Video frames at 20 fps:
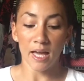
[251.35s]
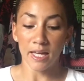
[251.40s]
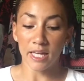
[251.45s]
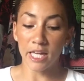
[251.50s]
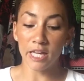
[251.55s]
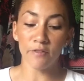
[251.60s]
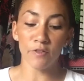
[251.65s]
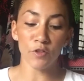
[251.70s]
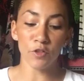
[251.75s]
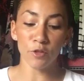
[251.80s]

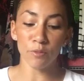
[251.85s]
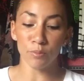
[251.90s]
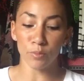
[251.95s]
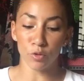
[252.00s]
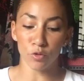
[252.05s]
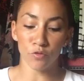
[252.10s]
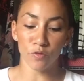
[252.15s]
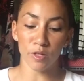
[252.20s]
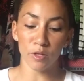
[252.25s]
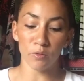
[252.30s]
Even the
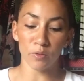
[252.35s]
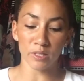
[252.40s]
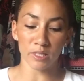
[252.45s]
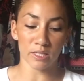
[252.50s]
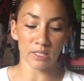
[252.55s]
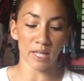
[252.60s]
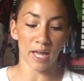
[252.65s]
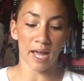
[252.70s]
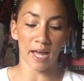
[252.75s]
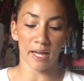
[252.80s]
movie was
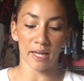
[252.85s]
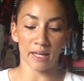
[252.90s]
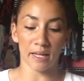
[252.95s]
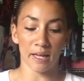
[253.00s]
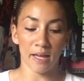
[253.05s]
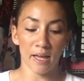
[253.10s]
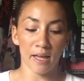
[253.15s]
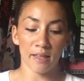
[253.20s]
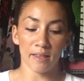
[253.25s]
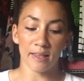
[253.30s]
saying
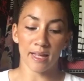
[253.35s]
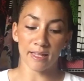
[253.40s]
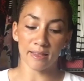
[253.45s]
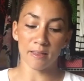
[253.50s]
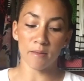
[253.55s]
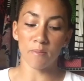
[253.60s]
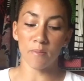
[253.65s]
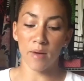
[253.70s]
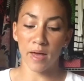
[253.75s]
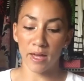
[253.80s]
that
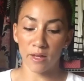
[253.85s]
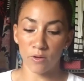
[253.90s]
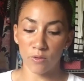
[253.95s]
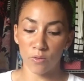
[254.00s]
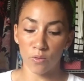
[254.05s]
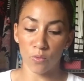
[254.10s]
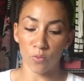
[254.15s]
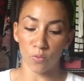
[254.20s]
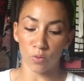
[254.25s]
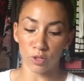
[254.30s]
the
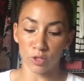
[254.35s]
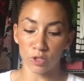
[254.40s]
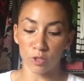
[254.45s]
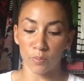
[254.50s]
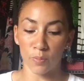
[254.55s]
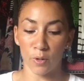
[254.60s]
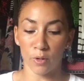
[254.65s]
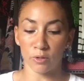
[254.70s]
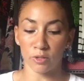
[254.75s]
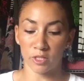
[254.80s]
men were
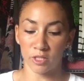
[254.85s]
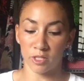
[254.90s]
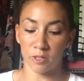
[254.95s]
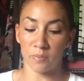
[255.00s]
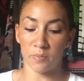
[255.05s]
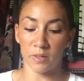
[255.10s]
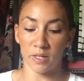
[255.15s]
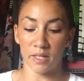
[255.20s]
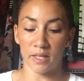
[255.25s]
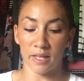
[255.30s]
supposed to
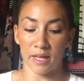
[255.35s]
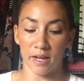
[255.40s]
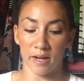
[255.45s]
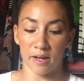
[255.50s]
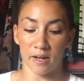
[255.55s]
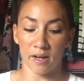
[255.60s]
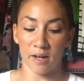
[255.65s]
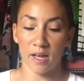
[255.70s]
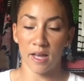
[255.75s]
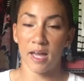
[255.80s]
be
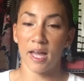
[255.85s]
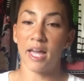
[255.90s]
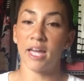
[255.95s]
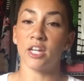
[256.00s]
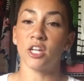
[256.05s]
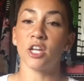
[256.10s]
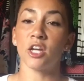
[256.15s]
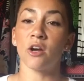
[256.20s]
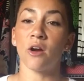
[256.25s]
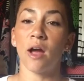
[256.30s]
there,
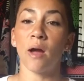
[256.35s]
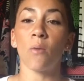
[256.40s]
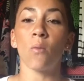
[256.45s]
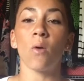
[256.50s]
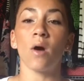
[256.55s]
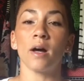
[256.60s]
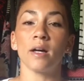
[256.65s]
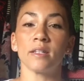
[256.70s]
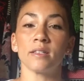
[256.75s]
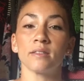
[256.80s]
and here I
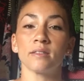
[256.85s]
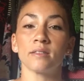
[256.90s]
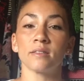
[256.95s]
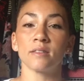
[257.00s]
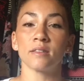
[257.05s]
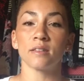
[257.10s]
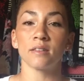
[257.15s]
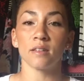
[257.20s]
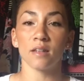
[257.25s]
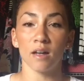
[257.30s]
was,
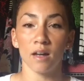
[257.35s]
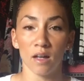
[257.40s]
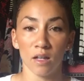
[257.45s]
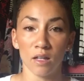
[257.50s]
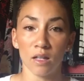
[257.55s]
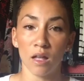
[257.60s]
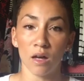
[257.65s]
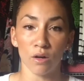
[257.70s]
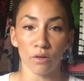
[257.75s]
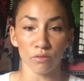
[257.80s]

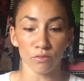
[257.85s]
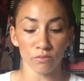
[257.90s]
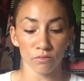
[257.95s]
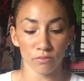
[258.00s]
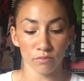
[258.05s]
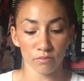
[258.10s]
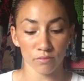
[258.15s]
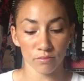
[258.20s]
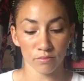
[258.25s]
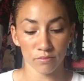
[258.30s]
alone.
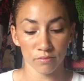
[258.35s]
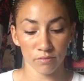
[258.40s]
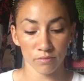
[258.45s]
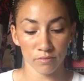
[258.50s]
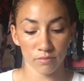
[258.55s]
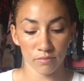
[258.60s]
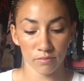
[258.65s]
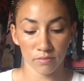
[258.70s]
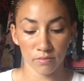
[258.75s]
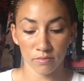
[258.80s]

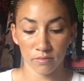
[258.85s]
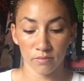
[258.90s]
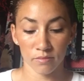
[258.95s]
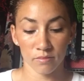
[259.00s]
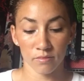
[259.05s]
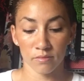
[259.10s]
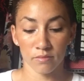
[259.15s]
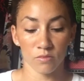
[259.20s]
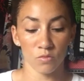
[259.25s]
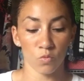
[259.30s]

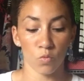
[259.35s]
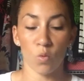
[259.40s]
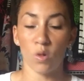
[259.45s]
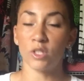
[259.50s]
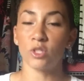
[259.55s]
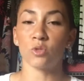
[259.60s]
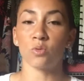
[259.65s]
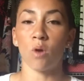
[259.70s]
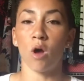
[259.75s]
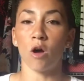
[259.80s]

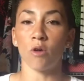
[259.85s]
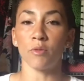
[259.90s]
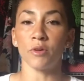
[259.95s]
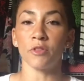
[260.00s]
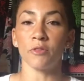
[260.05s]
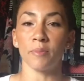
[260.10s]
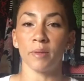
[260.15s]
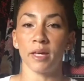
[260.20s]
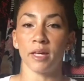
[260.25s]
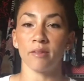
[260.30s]
What's wrong
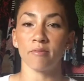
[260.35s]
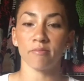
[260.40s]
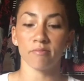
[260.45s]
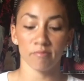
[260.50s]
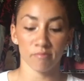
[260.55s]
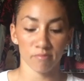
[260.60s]
with me?